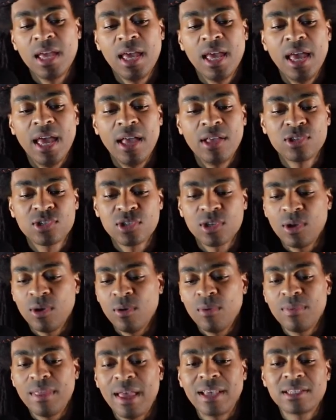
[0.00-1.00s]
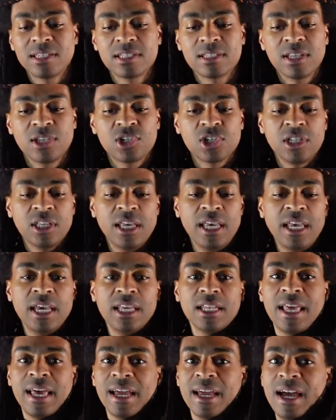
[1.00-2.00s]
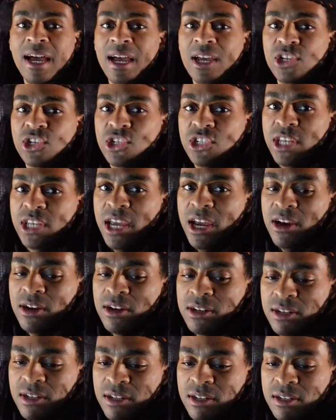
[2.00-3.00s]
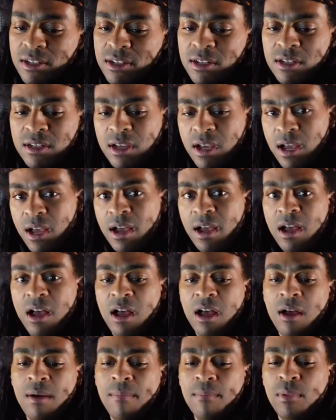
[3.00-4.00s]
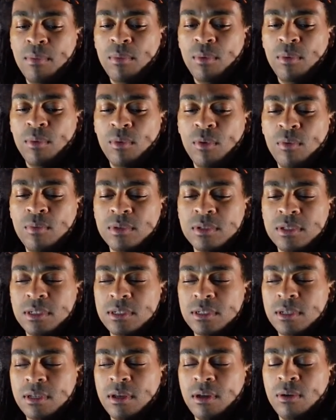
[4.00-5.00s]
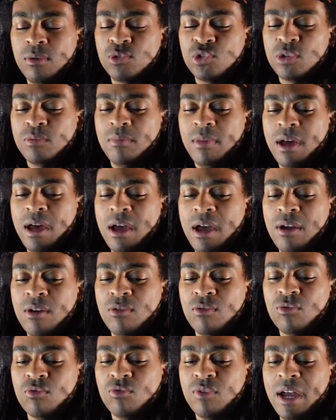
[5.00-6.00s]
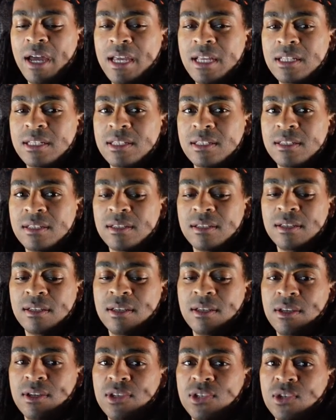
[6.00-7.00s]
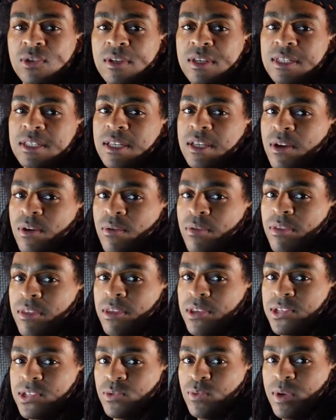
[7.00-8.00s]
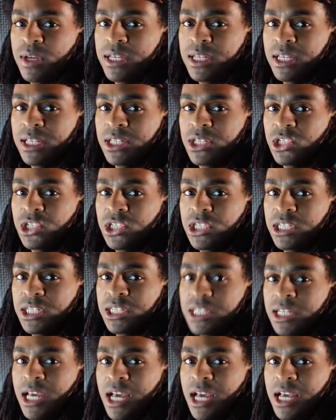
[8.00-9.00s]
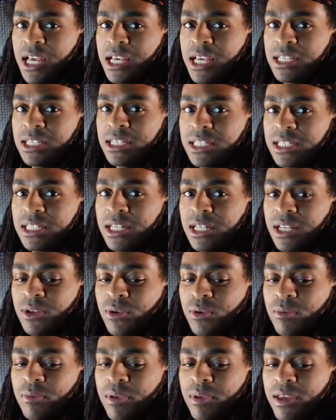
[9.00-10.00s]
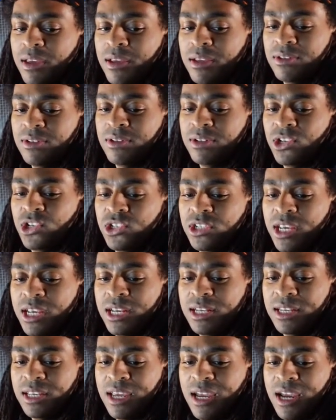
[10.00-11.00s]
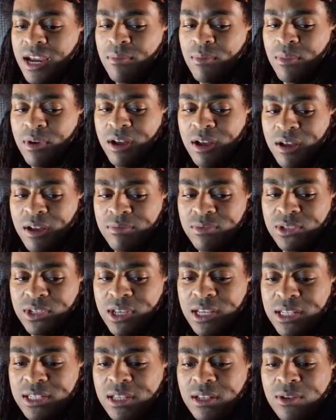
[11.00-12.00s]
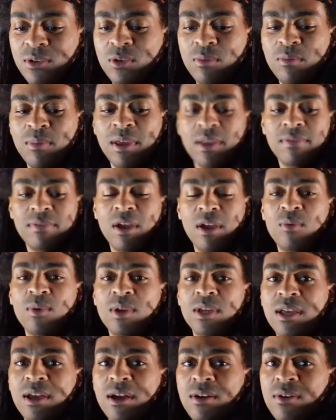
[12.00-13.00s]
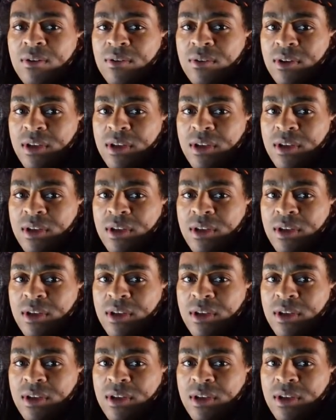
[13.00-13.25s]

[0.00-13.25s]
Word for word: And so that's essentially it. Like I shared, but Williams needs to go to my right. So it needs to go this way just a little bit. It's going to shake the camera up just a little bit. There we go.